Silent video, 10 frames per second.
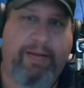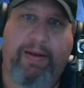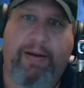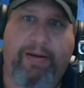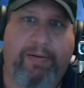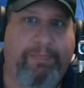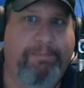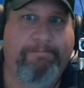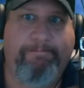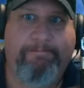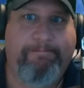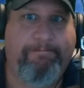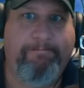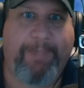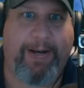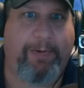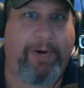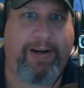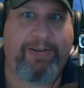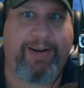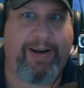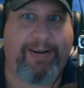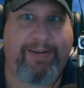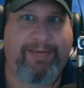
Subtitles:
there you go. They don't want us talking.